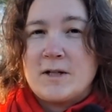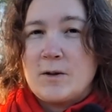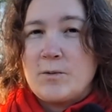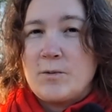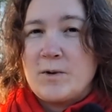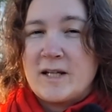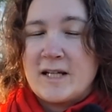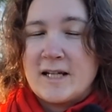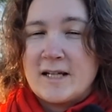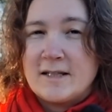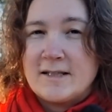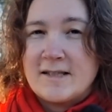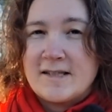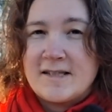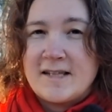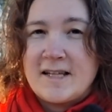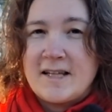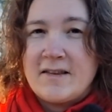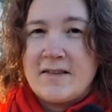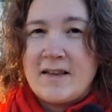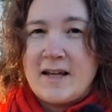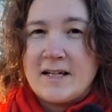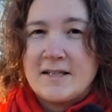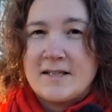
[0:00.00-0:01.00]
and we can
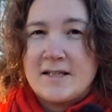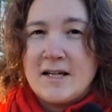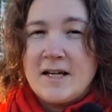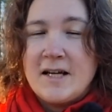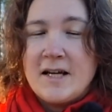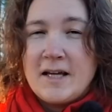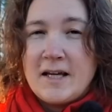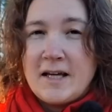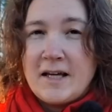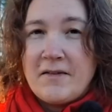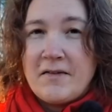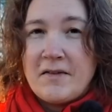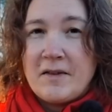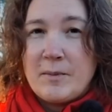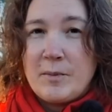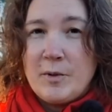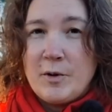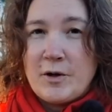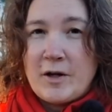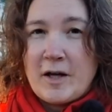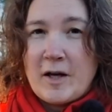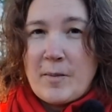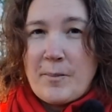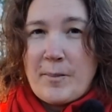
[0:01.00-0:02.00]
see that in the
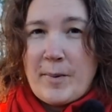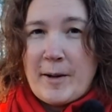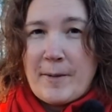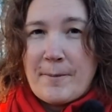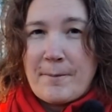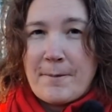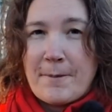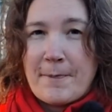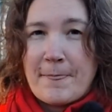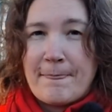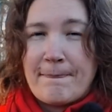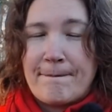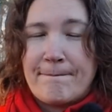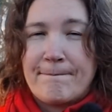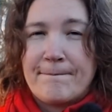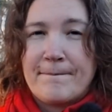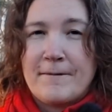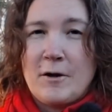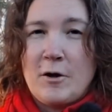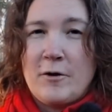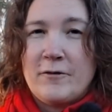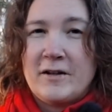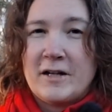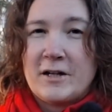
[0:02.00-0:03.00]
bookkeeping
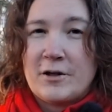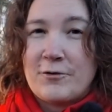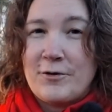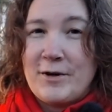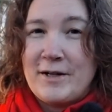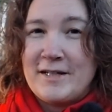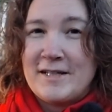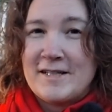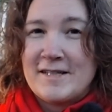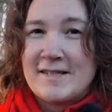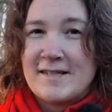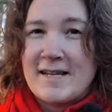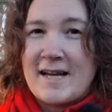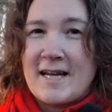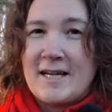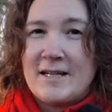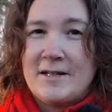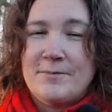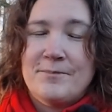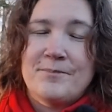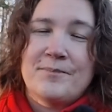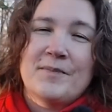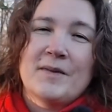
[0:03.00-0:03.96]
on the credit side.